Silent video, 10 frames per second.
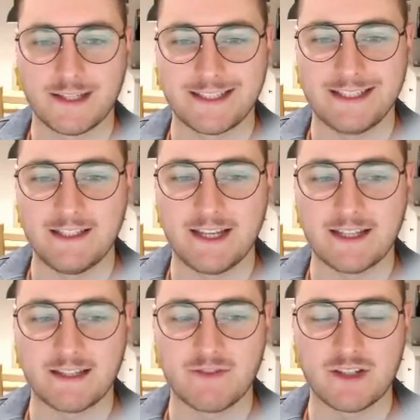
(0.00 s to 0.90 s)
The
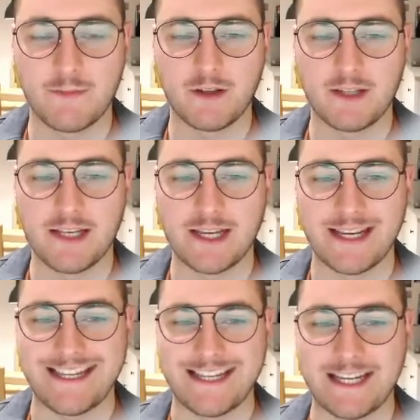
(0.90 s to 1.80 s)
dense visibility
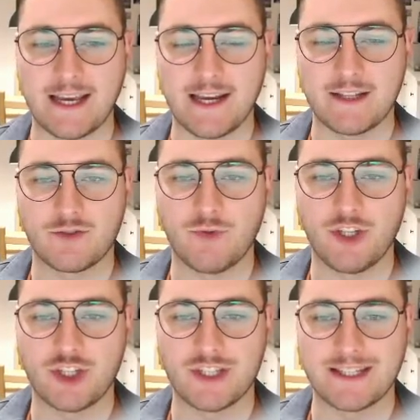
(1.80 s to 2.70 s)
indicates
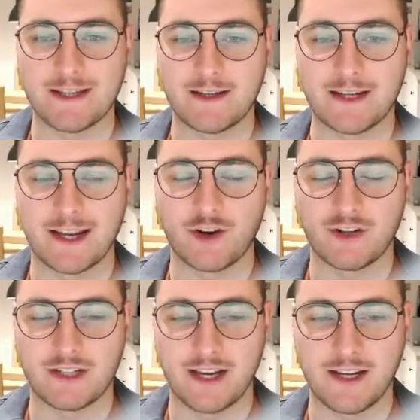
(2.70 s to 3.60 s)
regions that
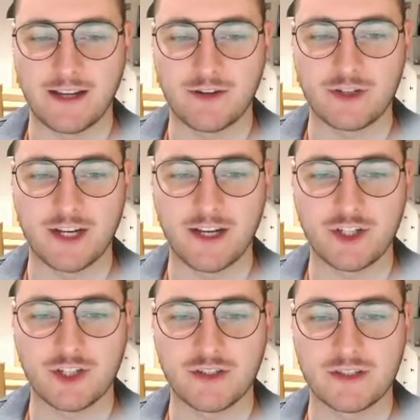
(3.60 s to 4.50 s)
contain
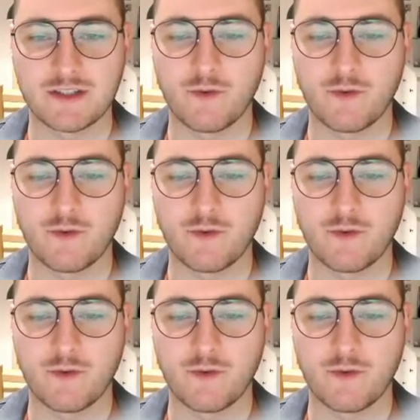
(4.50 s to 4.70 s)
annotations,